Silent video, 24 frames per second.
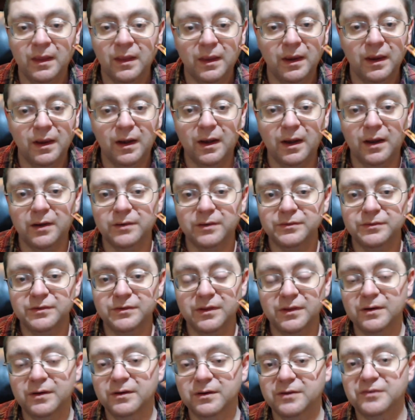to
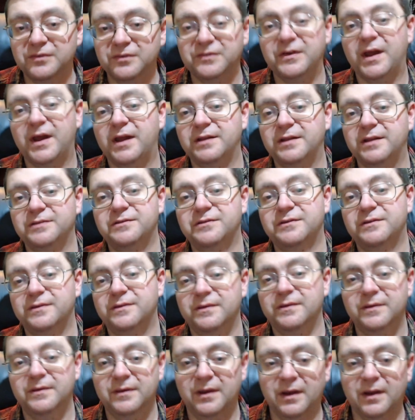their defense,
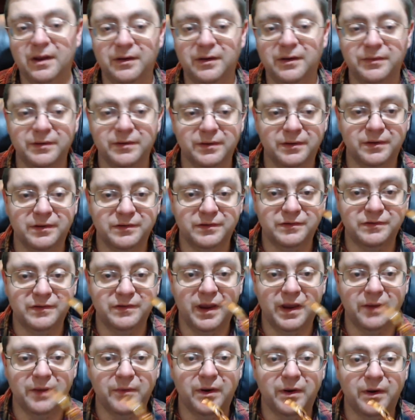they're going to
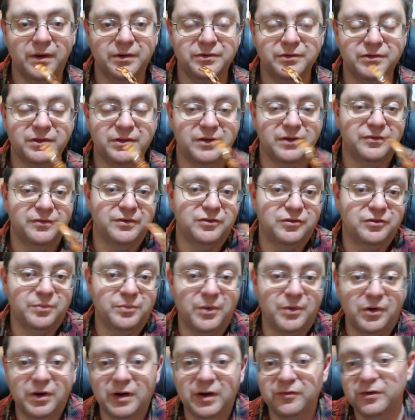say, well, it's a different
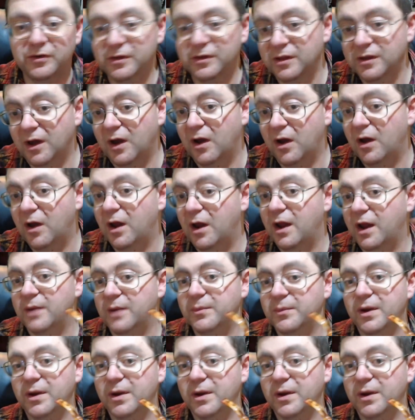smoke every time.